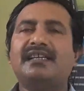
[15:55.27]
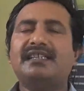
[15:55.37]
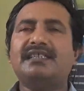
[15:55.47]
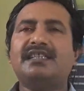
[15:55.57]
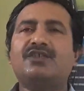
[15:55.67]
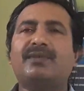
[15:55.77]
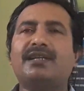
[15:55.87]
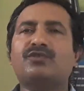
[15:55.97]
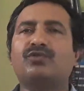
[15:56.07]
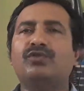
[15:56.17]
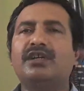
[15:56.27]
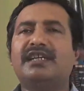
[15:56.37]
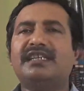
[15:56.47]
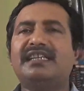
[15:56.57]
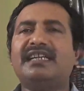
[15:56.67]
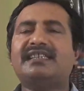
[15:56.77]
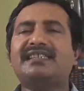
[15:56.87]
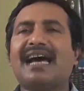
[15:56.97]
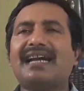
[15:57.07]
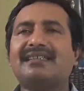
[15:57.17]
is equal to net
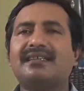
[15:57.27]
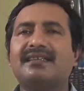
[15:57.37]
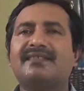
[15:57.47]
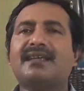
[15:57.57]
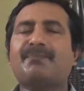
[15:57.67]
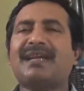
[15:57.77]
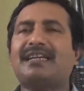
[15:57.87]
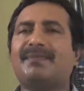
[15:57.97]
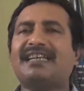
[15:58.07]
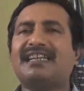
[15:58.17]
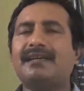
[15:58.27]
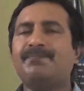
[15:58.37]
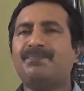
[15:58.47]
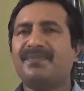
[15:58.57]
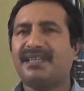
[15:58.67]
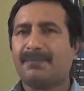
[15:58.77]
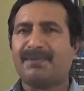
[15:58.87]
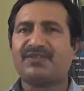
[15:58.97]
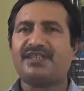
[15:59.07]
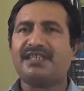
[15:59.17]
charge supplied by the
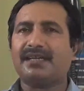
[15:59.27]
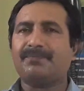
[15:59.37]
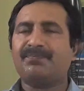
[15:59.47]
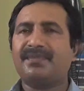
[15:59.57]
capacitor.